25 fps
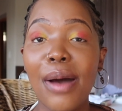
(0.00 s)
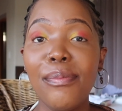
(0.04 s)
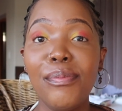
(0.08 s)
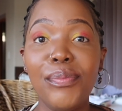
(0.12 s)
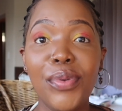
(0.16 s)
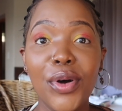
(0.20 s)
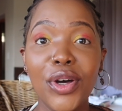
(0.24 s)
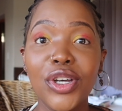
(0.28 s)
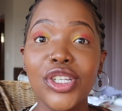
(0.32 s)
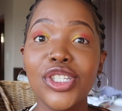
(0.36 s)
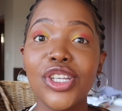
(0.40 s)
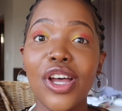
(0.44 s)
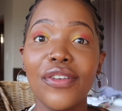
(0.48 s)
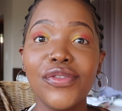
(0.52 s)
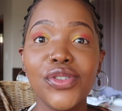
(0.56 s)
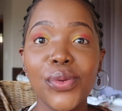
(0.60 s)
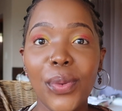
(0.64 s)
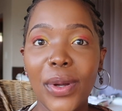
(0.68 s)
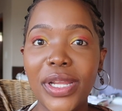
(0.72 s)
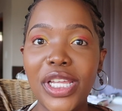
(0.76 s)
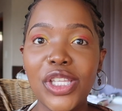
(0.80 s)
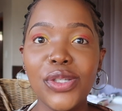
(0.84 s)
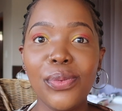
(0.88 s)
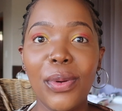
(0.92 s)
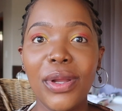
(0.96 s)
books of
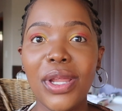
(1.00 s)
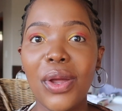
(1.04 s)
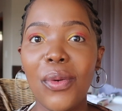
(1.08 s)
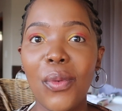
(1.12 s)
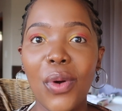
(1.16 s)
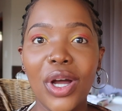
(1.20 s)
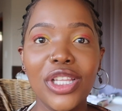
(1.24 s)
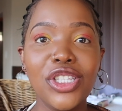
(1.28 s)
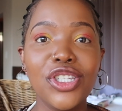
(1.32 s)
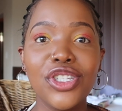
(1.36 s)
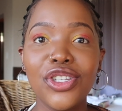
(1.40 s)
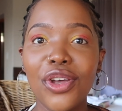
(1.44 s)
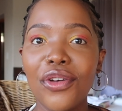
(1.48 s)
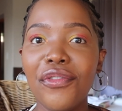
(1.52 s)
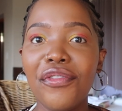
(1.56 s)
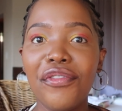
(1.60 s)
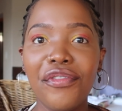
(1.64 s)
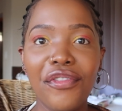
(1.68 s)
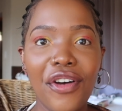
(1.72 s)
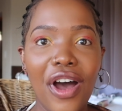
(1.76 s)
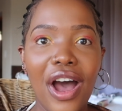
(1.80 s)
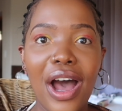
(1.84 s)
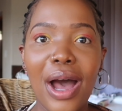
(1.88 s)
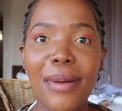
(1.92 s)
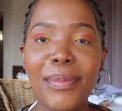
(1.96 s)
2021 so
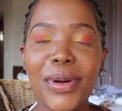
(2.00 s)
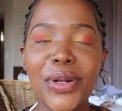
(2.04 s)
far,